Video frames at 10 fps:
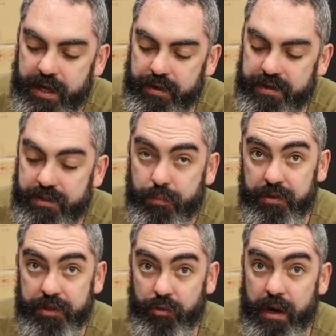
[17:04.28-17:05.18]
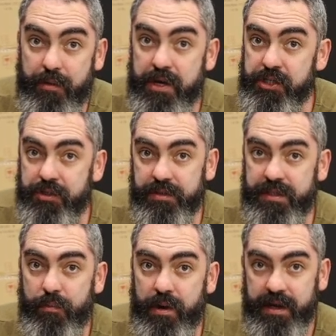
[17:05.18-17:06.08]
areas with a dry brush,
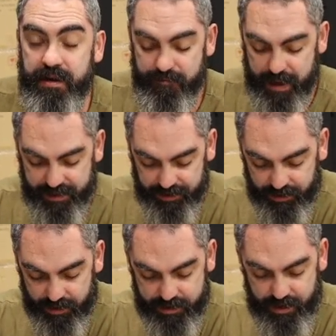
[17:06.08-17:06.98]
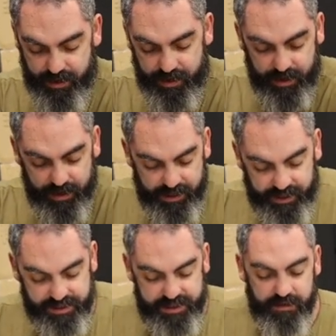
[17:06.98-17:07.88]
same way I kind of painted it on. You
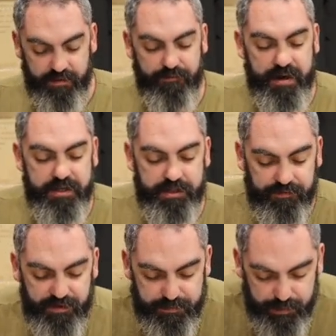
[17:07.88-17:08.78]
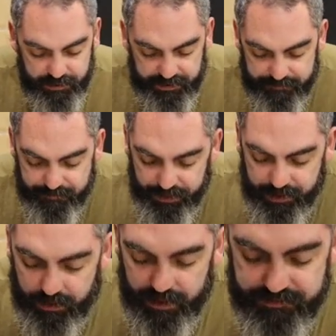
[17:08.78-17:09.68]
can see on the frontage of this building
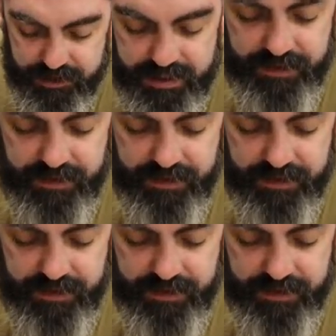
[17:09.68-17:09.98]
I've just